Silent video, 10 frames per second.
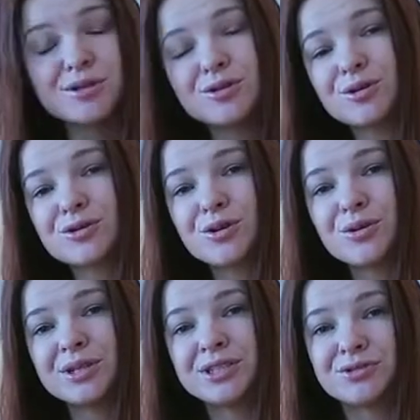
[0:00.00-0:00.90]
is also
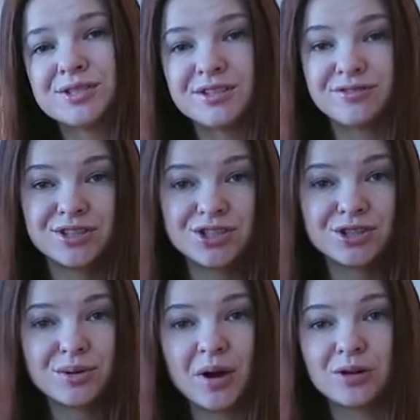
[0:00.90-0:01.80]
interesting feature
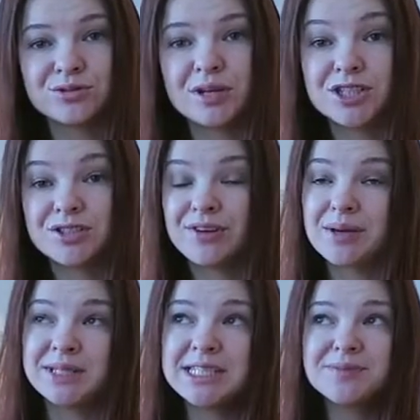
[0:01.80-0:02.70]
about Russian
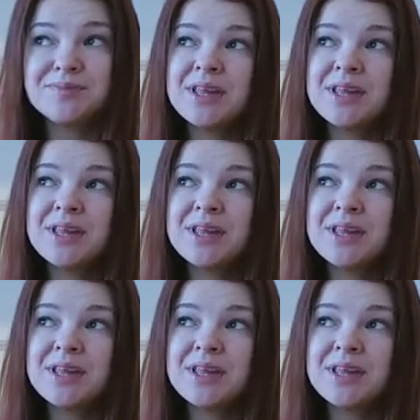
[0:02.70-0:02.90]
feminism.